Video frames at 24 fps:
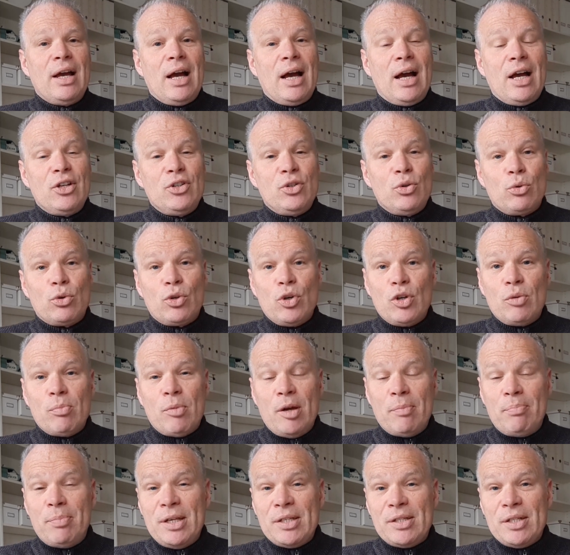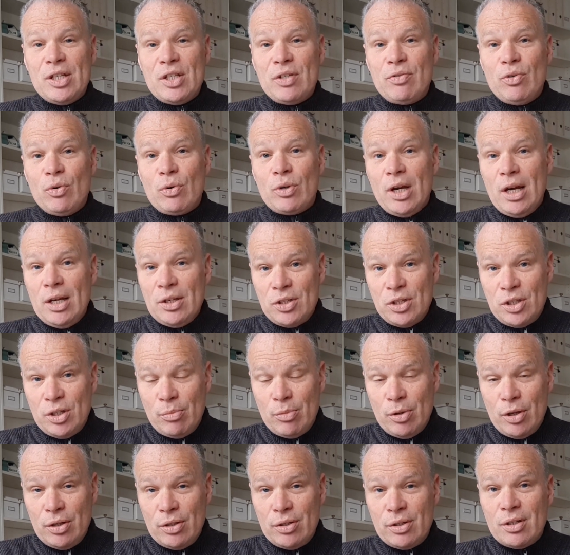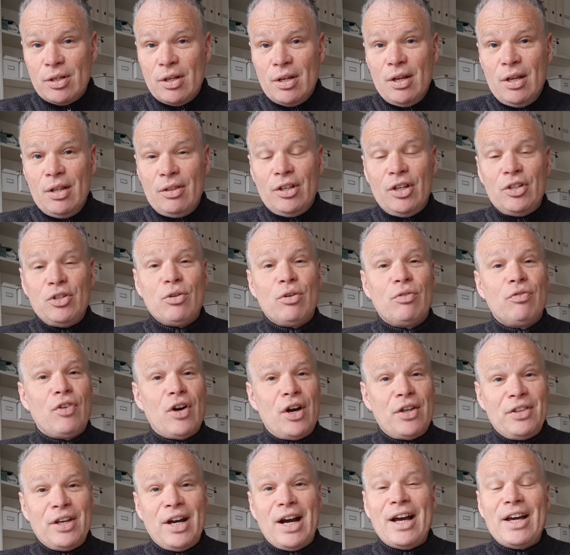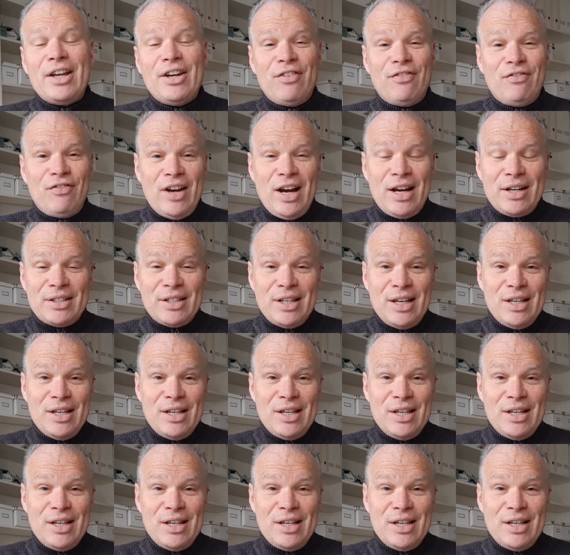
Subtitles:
and your Google My Business for your customers, then you'll find that in effect